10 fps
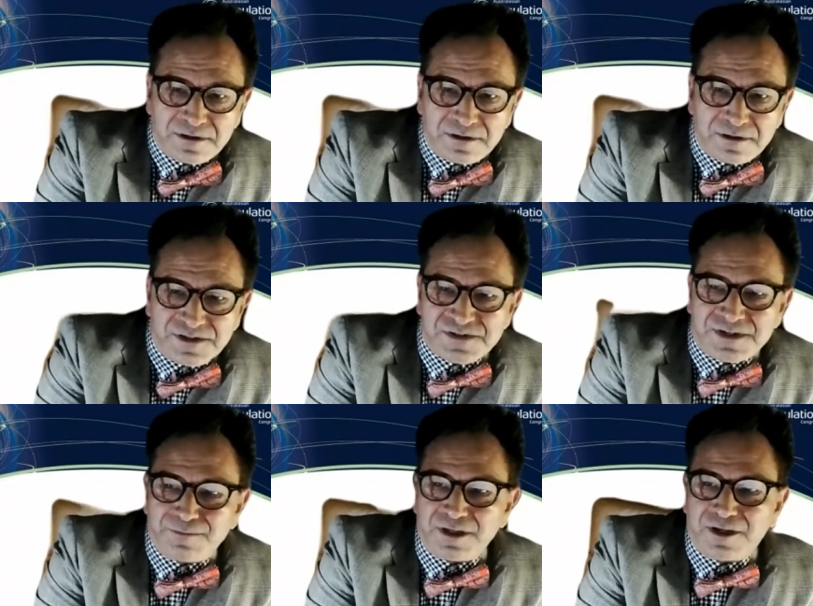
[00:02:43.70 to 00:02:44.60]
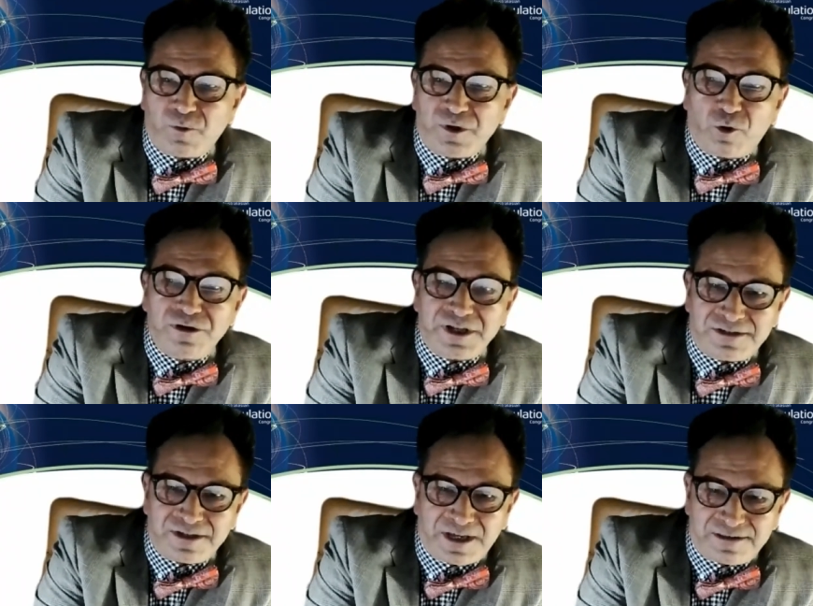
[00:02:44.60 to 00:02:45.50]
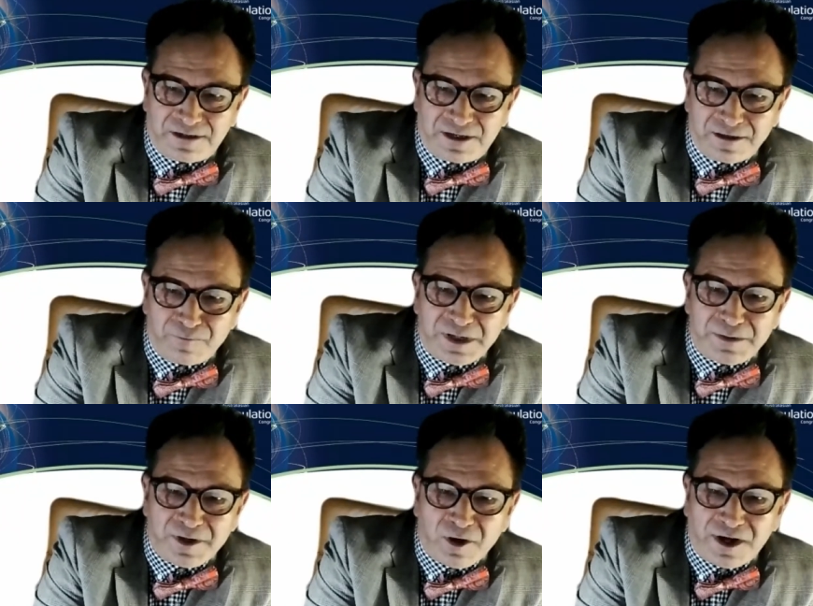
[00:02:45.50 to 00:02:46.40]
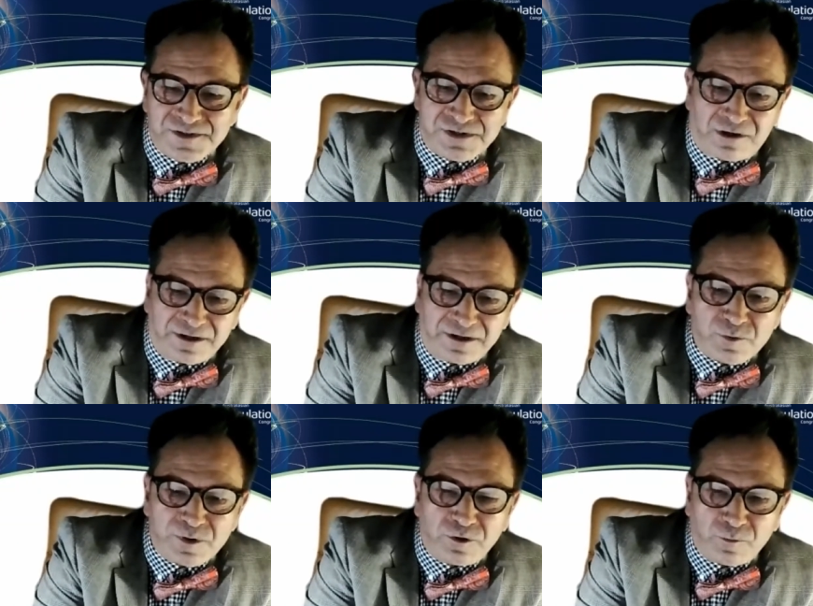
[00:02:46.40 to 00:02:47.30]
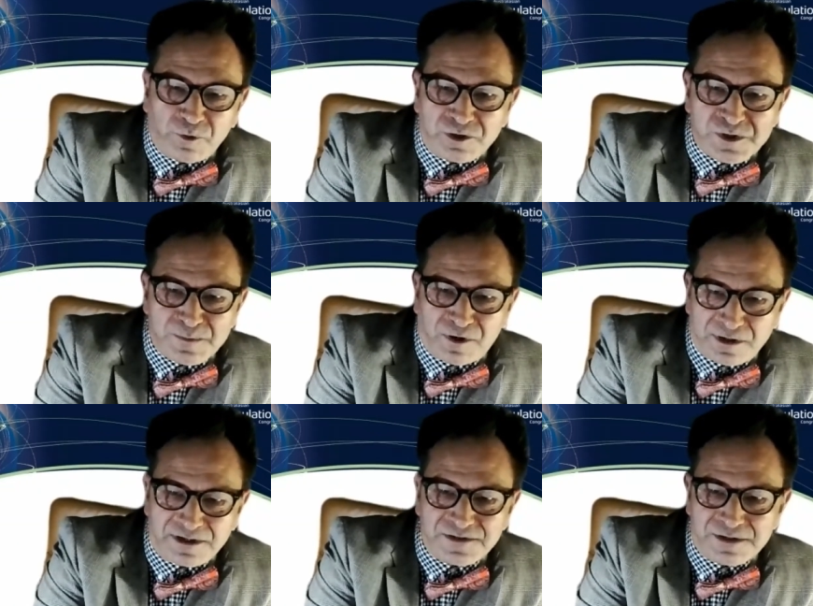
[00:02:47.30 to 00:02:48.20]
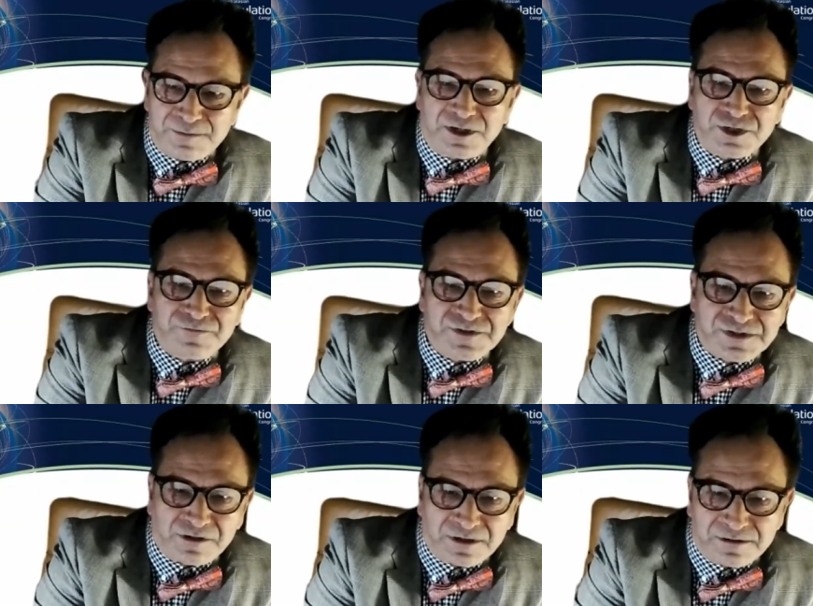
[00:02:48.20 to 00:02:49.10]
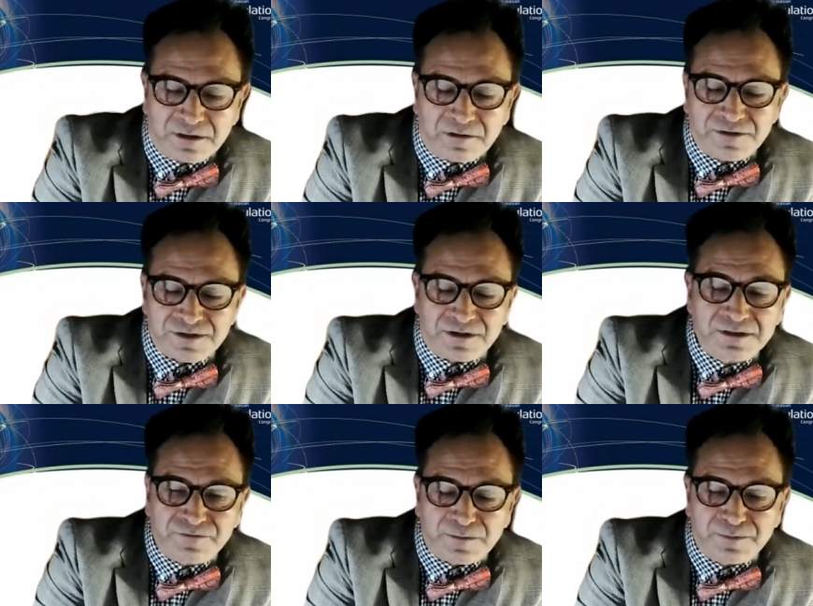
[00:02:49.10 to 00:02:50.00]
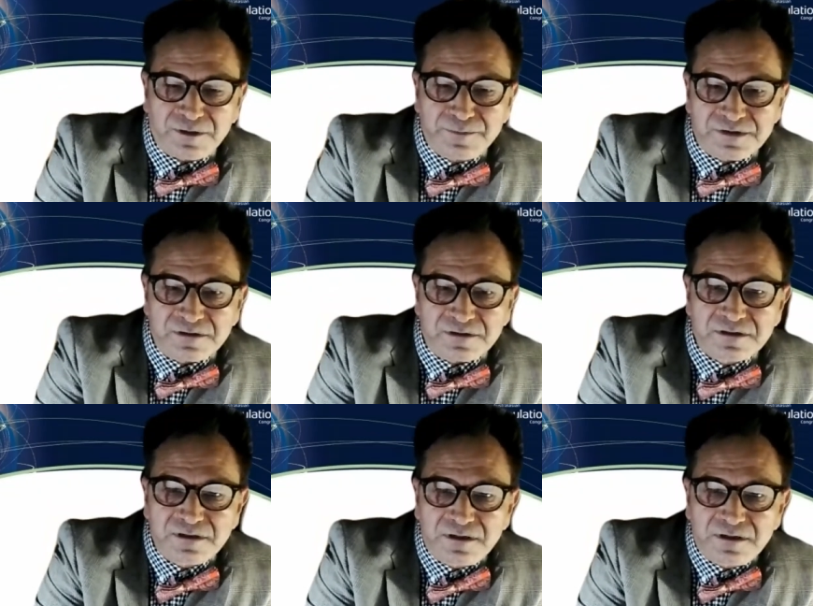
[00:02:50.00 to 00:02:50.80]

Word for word: So this is something that we all need to get together and be behind science. We, we use modeling and simulation for scientific, scientific purposes.